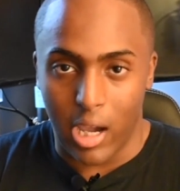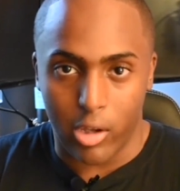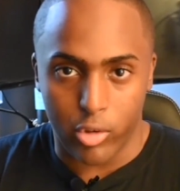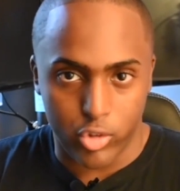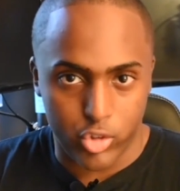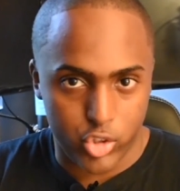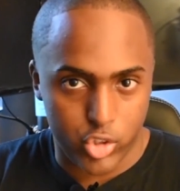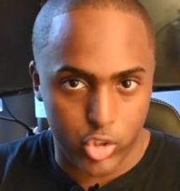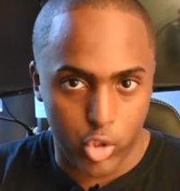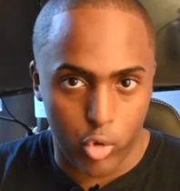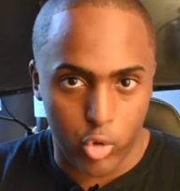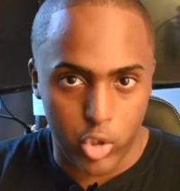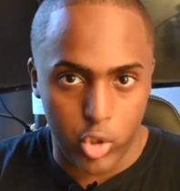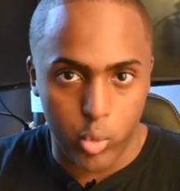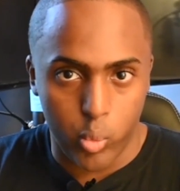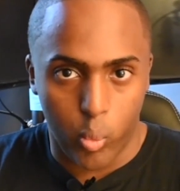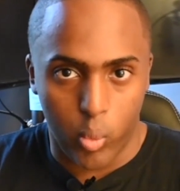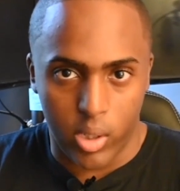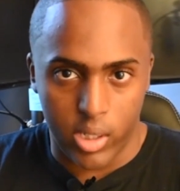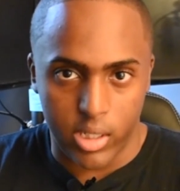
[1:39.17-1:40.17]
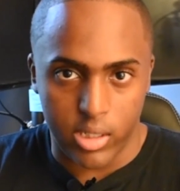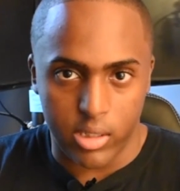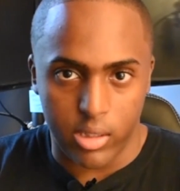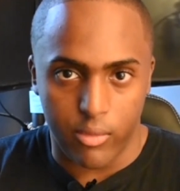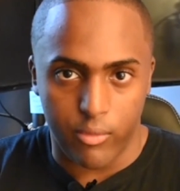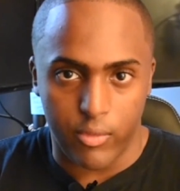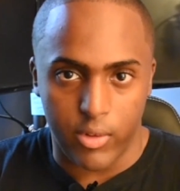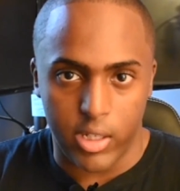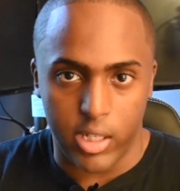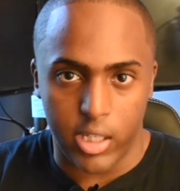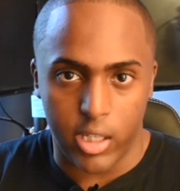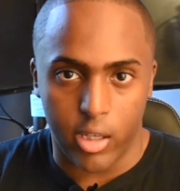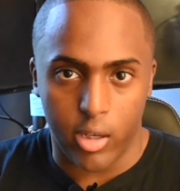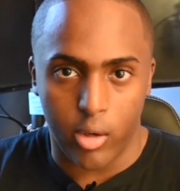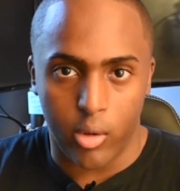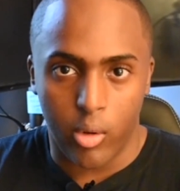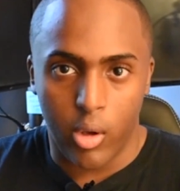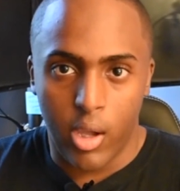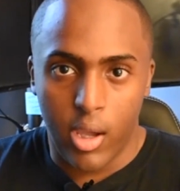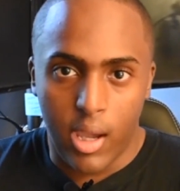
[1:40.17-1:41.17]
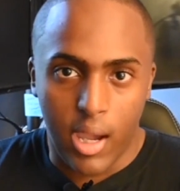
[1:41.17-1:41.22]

I'll show you one in the video.